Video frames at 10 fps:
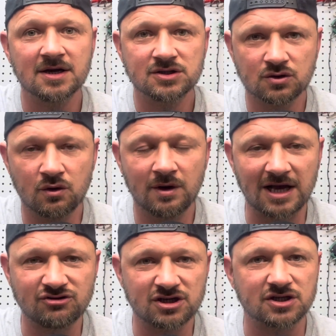So called
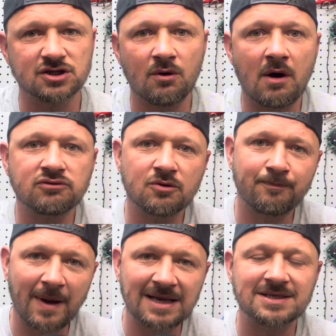electricians. So I was
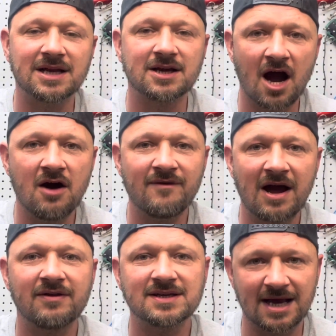basically going
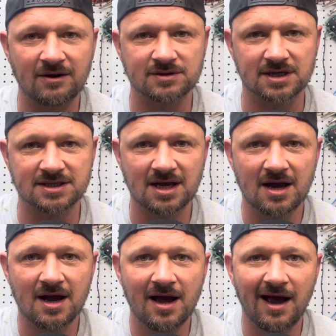around these houses
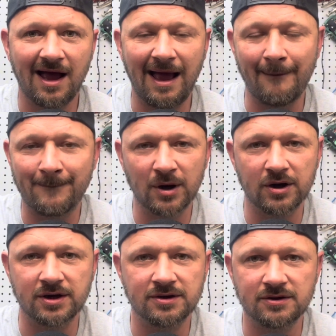and
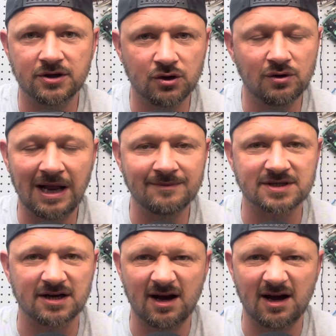putting new lamps in.